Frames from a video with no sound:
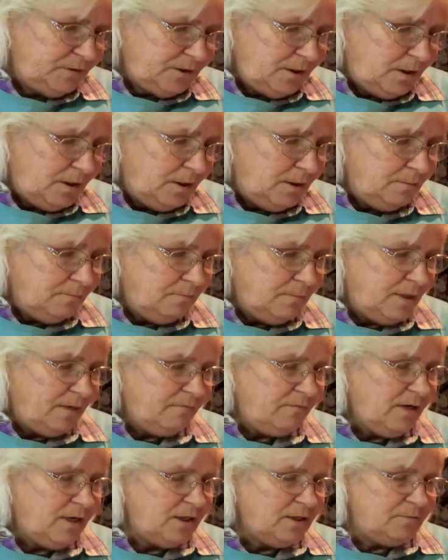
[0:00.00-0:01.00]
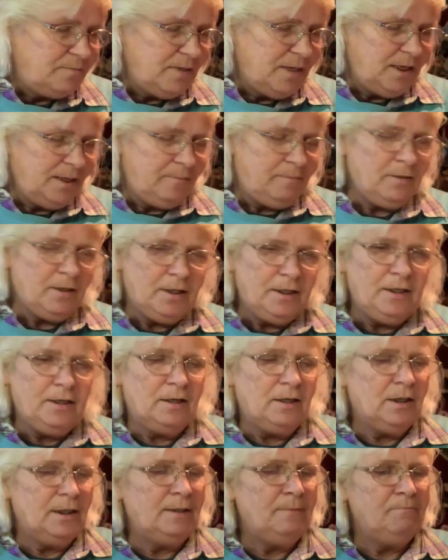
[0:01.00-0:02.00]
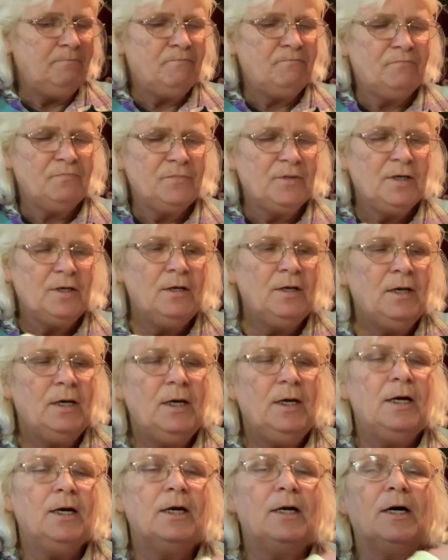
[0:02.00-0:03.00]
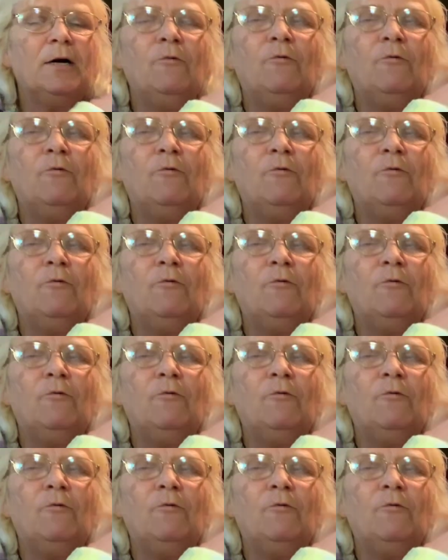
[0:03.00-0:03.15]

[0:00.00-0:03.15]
I've got his belly plate on him, and I